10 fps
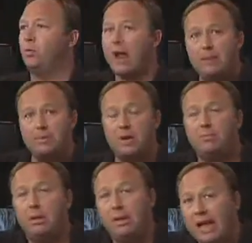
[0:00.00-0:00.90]
had raped
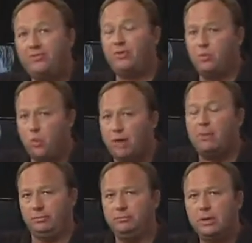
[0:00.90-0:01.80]
and molested
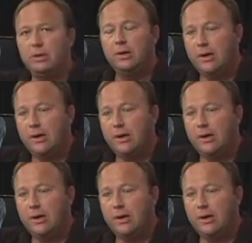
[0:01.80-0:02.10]
women.